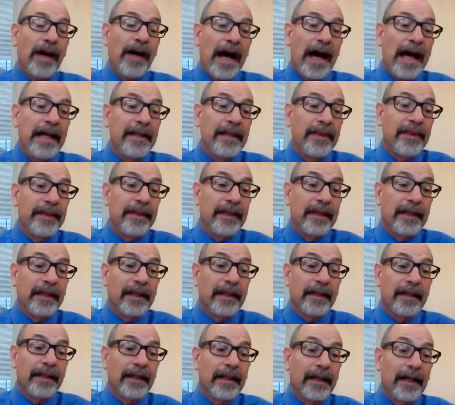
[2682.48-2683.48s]
I
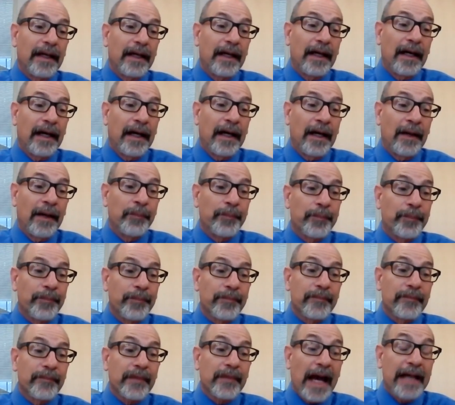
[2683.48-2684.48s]
think
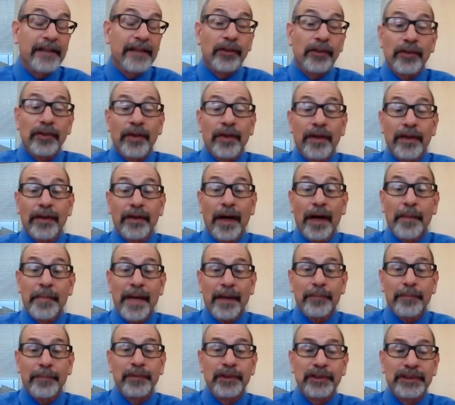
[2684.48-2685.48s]
I don't know
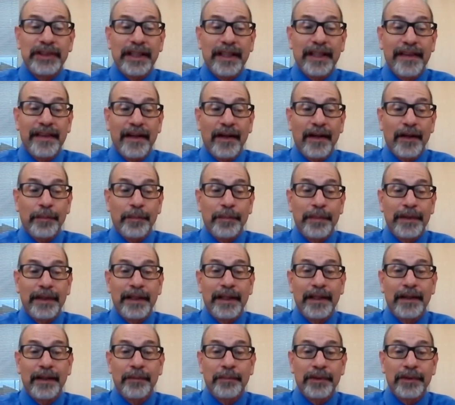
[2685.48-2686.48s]
about music
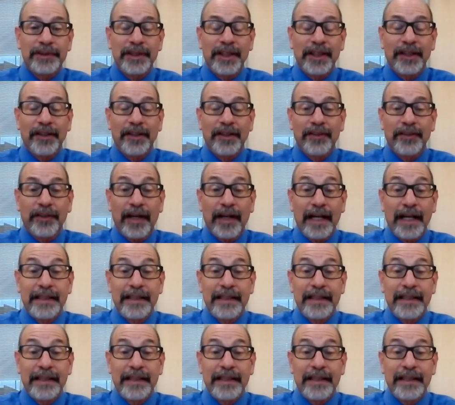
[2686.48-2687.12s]
therapy in particular.